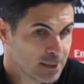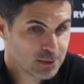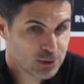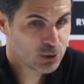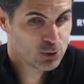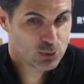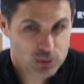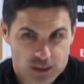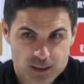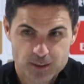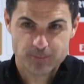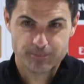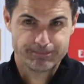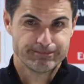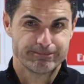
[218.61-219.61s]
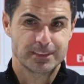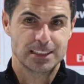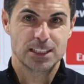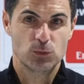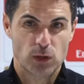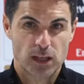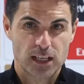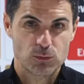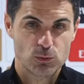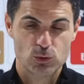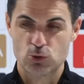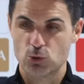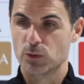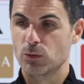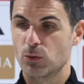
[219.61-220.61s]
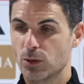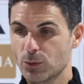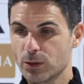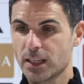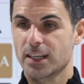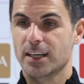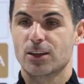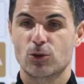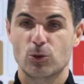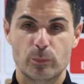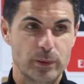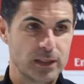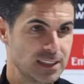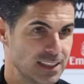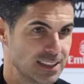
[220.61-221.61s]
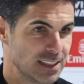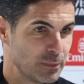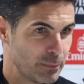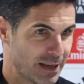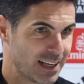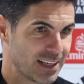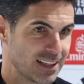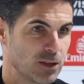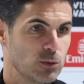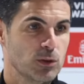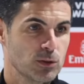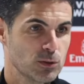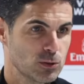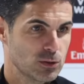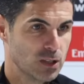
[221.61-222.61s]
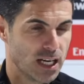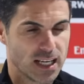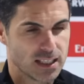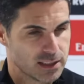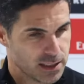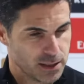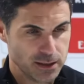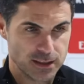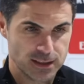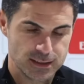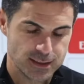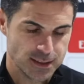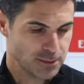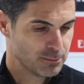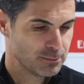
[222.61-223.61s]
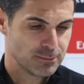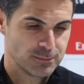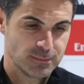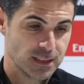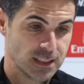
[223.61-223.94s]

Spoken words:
So if we are able to be where we are and competing in the manner that we do, and I see the team,